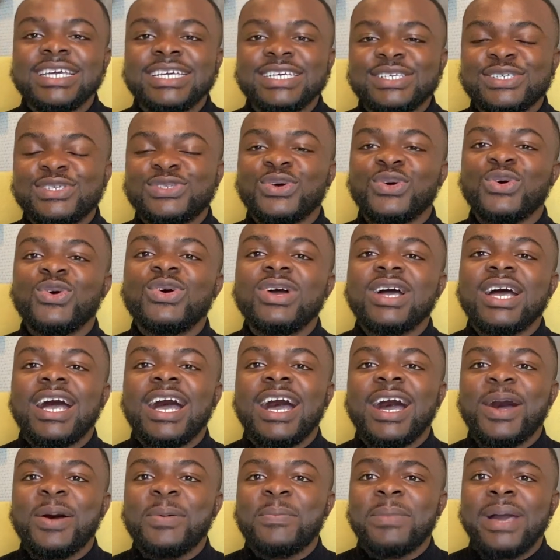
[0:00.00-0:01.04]
So
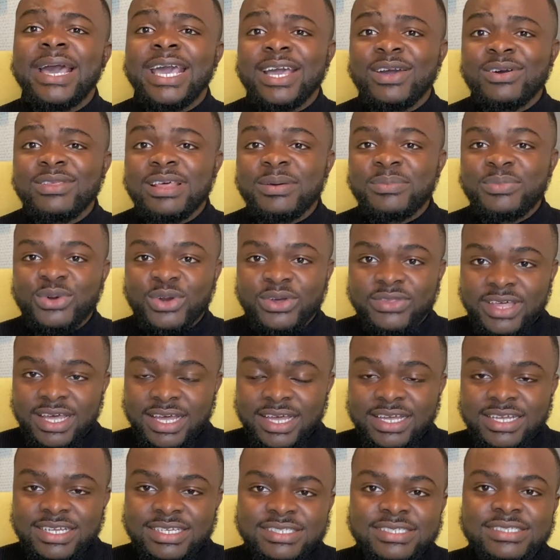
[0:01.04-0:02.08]
my elder brother
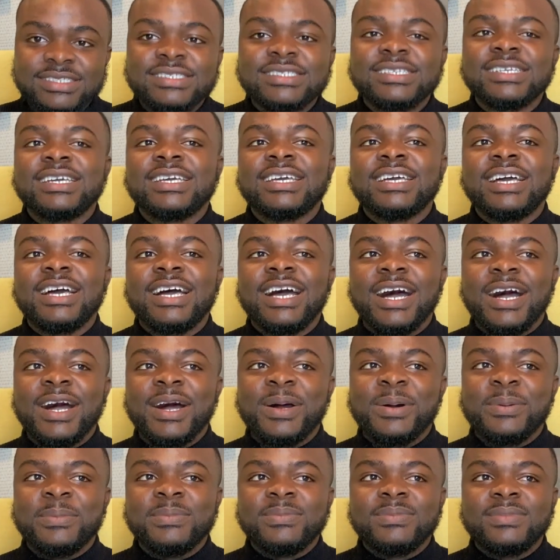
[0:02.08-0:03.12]

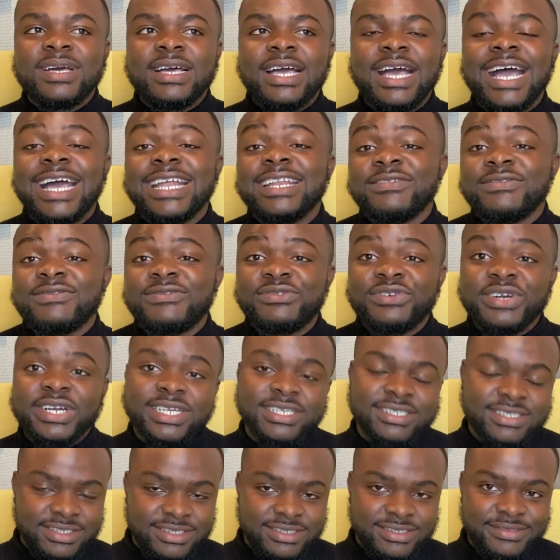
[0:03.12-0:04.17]
had a
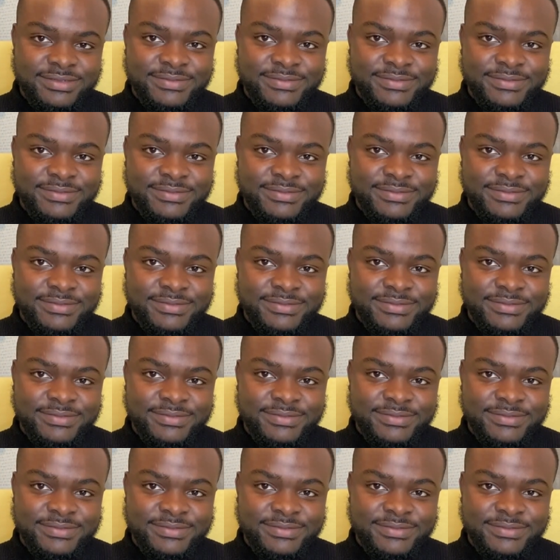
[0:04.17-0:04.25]
friend.